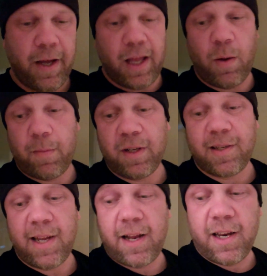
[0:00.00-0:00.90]
Anyway, I'm going to
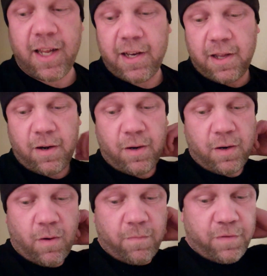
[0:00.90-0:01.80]
sit down and eat dinner.
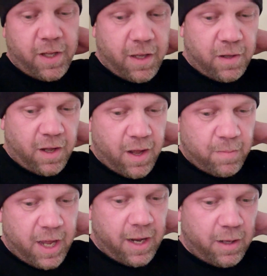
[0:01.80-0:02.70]
Hopefully he'll calm
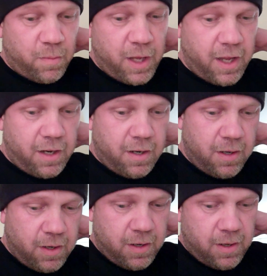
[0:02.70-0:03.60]
down a little bit.
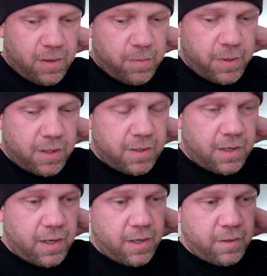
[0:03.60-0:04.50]

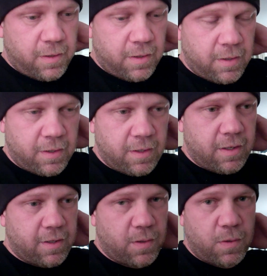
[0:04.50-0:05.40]
But
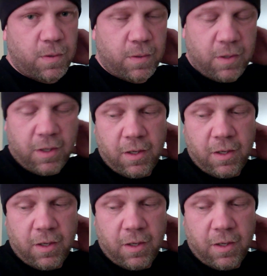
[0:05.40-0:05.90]
it's cool.